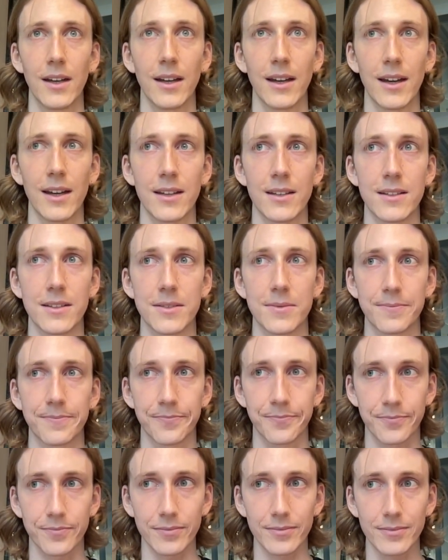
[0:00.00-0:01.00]
And
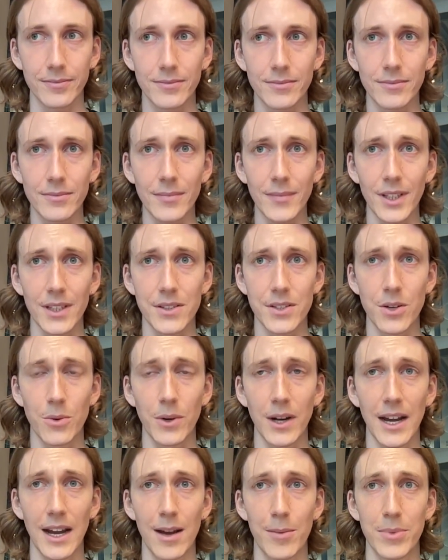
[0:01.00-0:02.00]
so
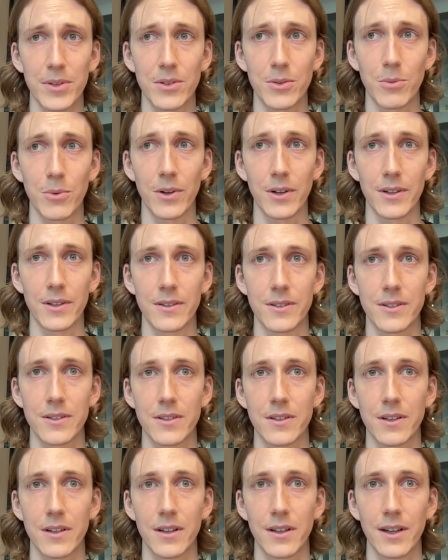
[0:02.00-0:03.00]
what happened
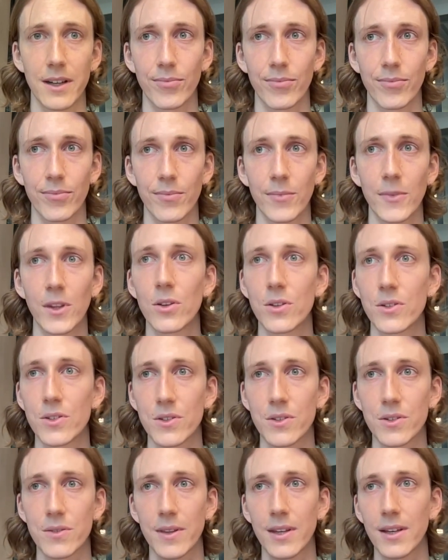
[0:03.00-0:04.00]
was
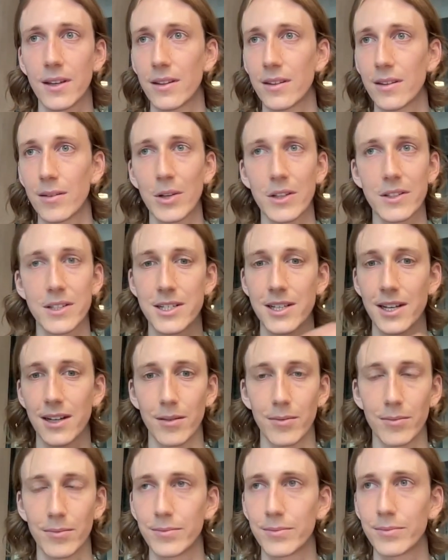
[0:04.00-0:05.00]
users, the
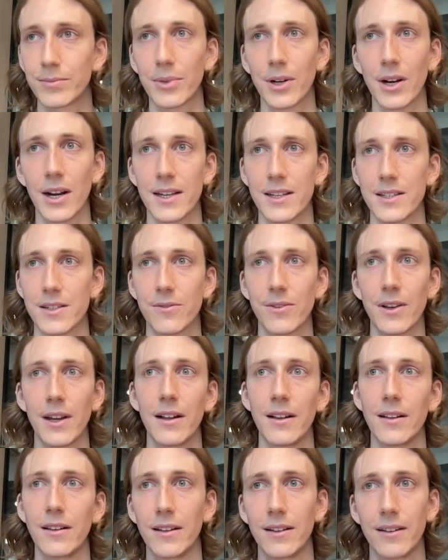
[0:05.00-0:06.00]
multi-chain price
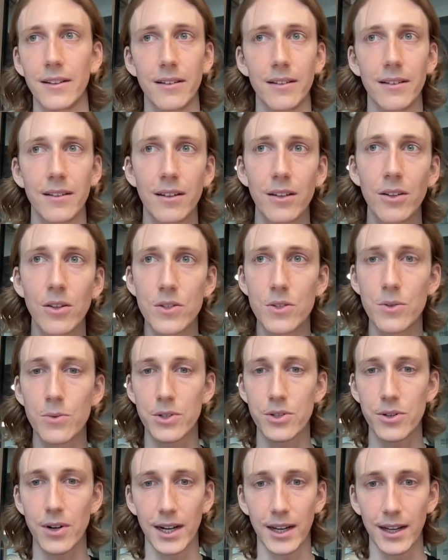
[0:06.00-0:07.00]
fell, and users were
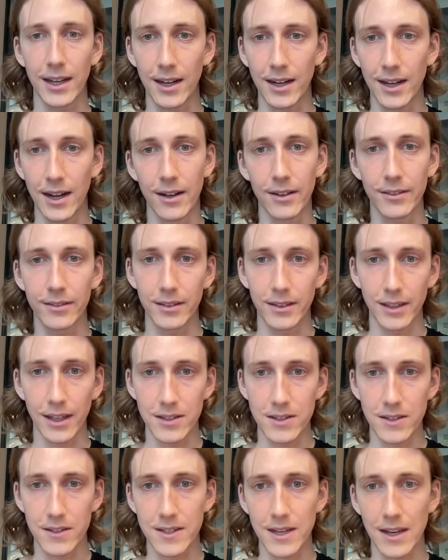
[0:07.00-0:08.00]
trying to get out and
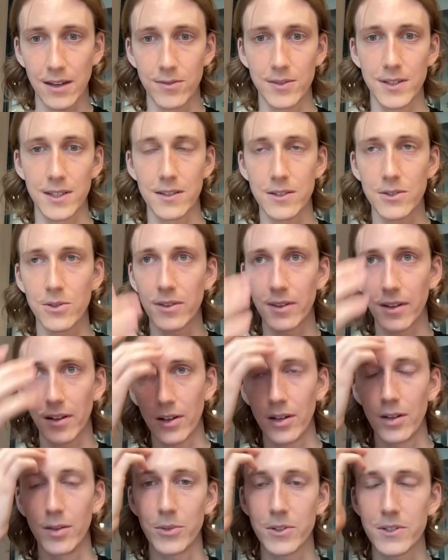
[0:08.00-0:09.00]
get to safety to
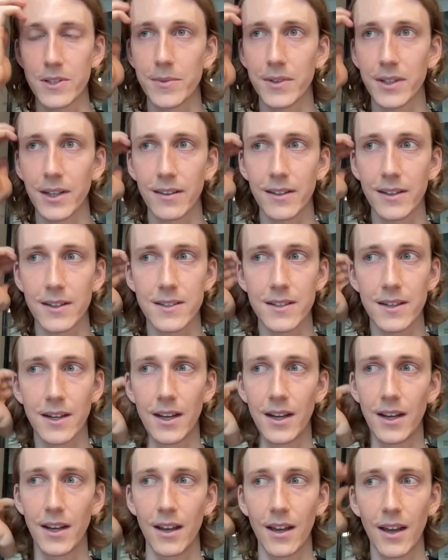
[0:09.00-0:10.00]
Ethereum or something like this.
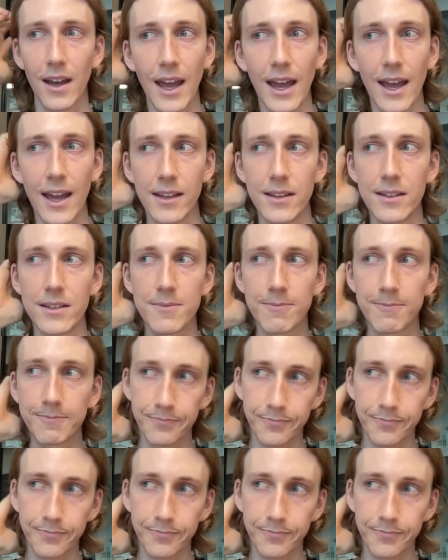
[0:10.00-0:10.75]
And